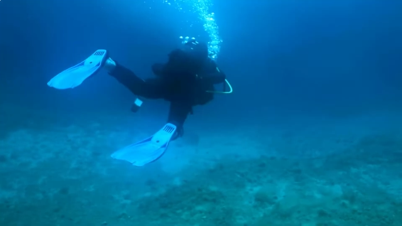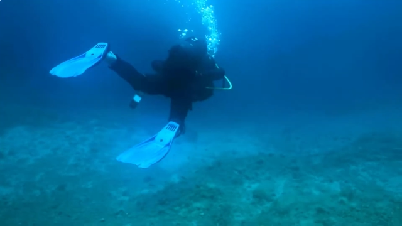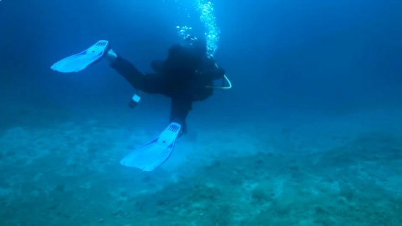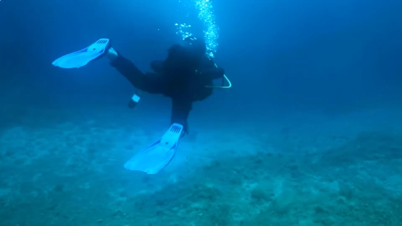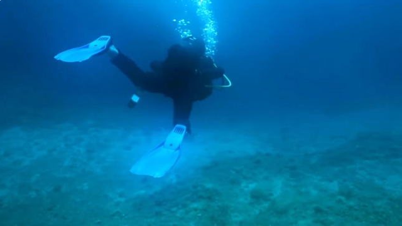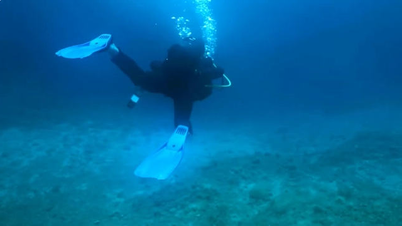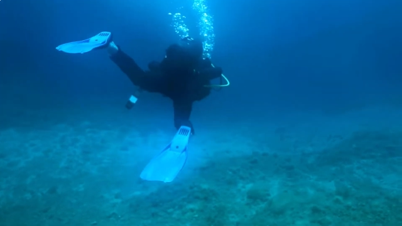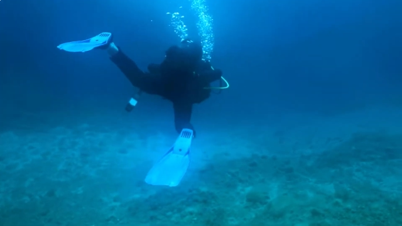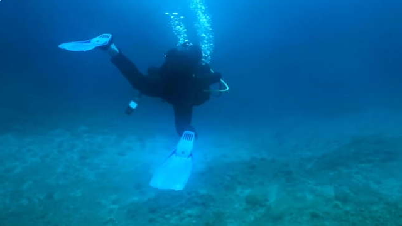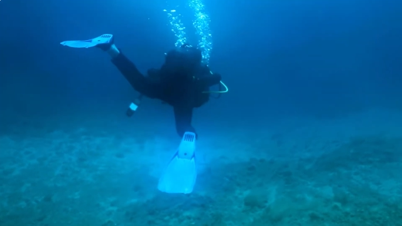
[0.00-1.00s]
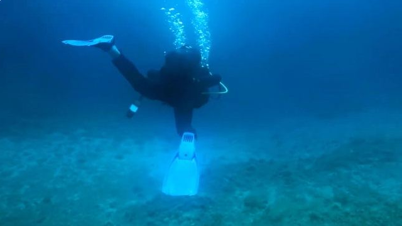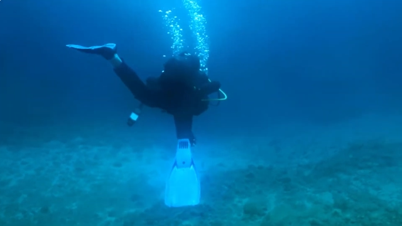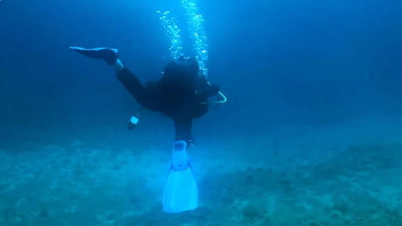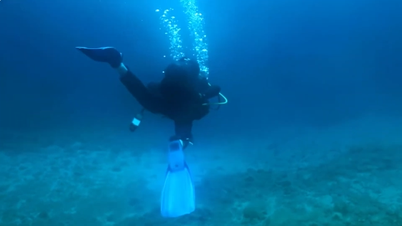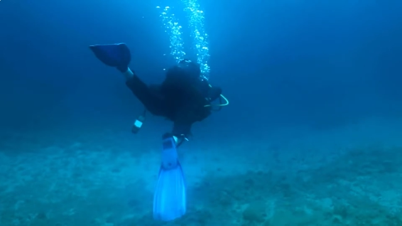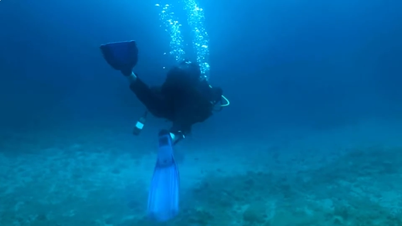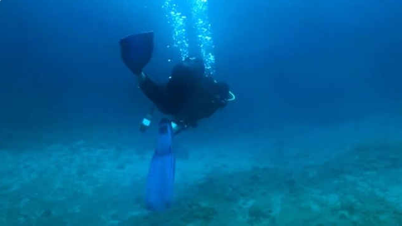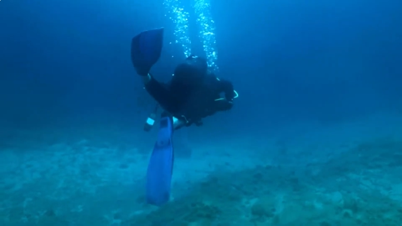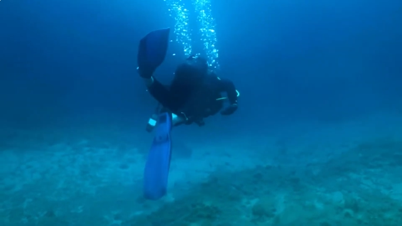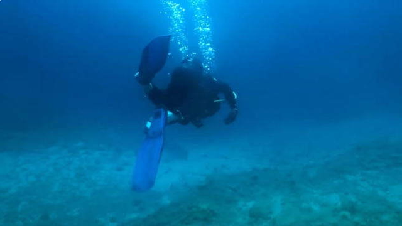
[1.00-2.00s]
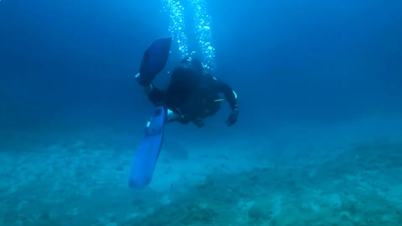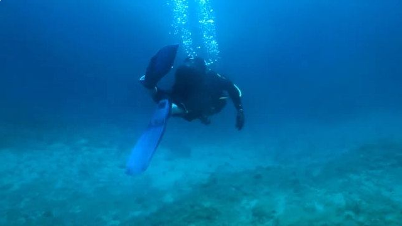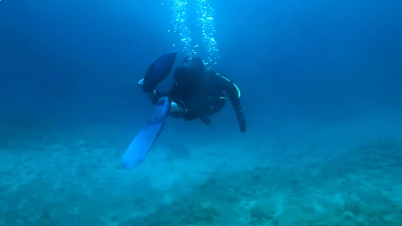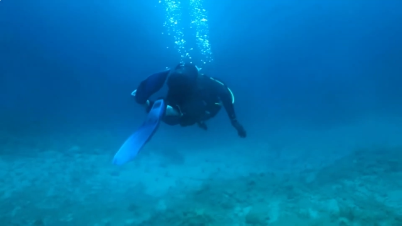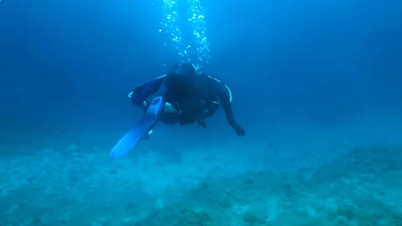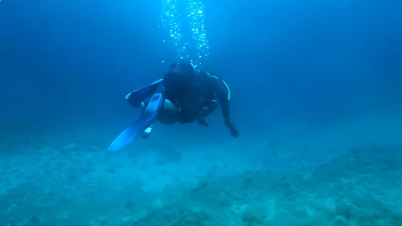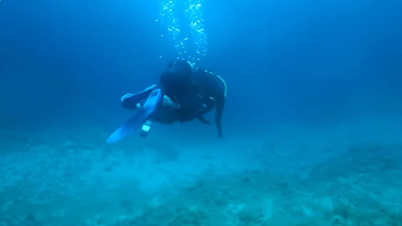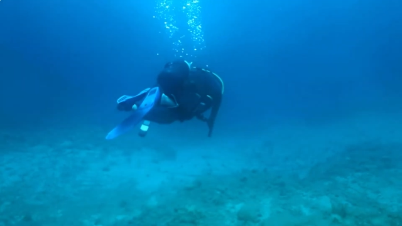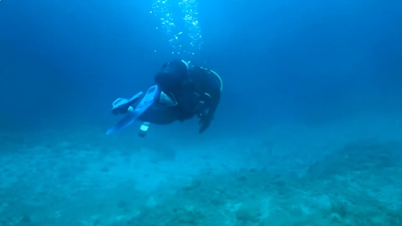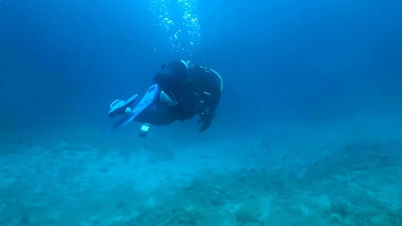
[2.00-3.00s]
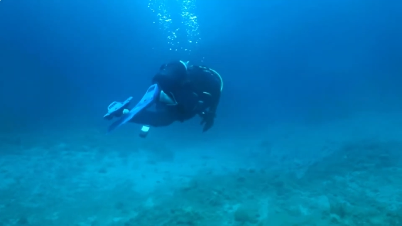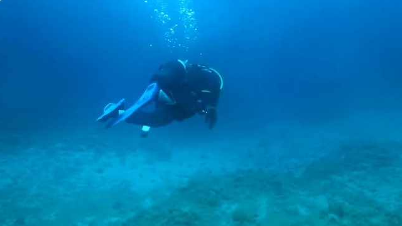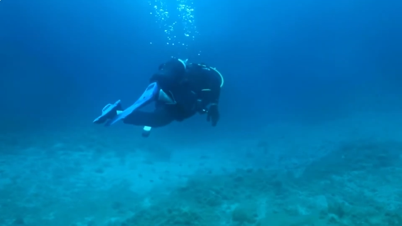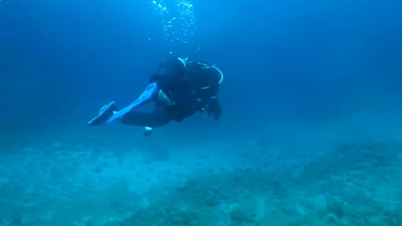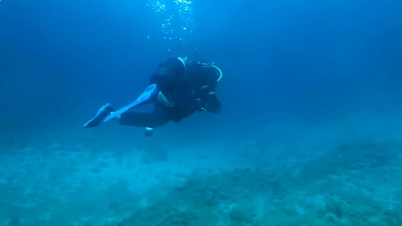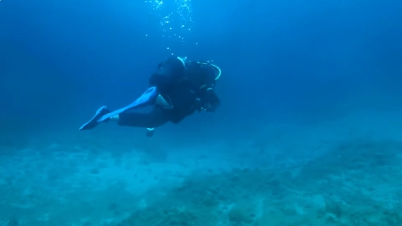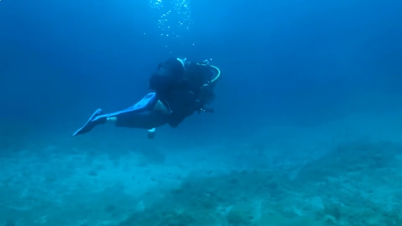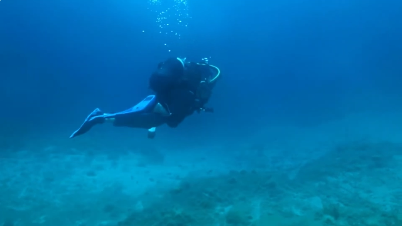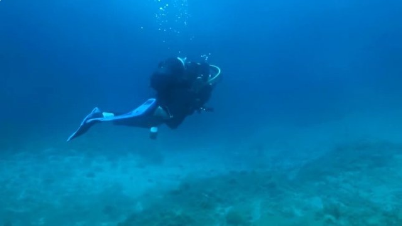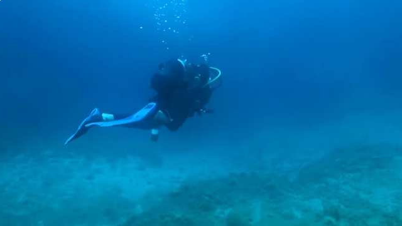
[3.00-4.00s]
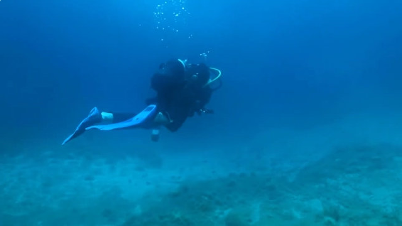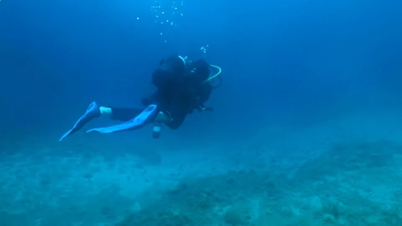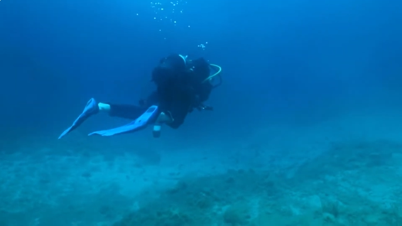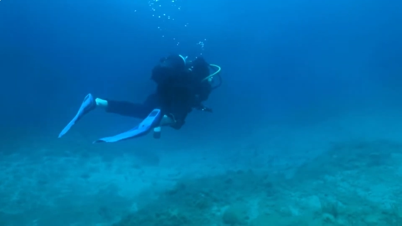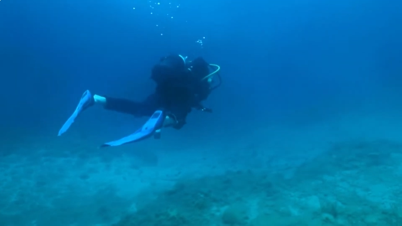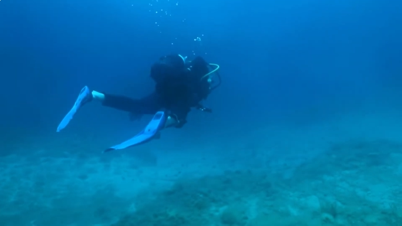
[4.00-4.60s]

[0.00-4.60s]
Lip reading: No face is visible, so there are no lips to read.